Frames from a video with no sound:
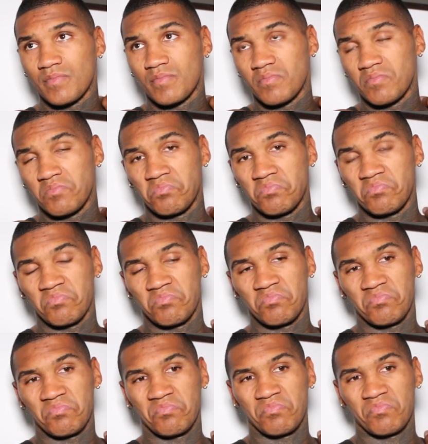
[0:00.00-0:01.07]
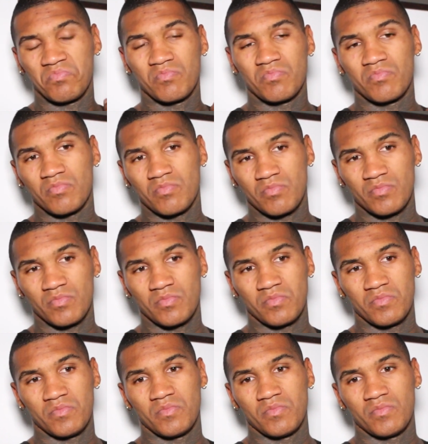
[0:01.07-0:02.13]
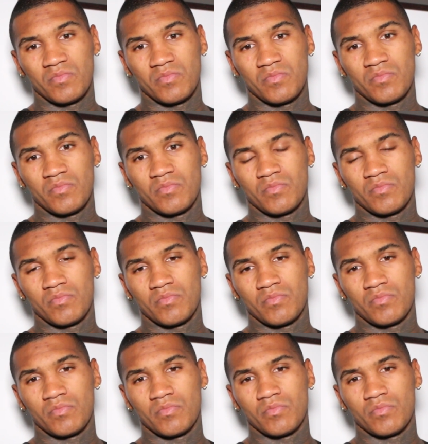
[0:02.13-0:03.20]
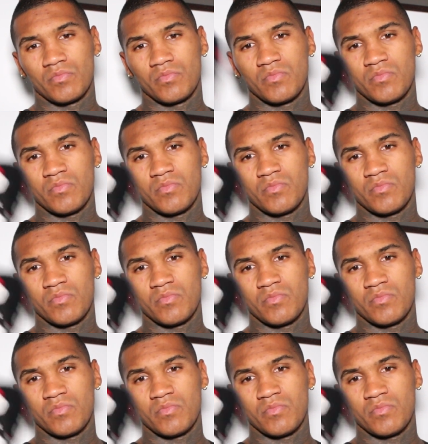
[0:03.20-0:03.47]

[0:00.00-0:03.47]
a fight do you believe one between yourself and Jaron could be?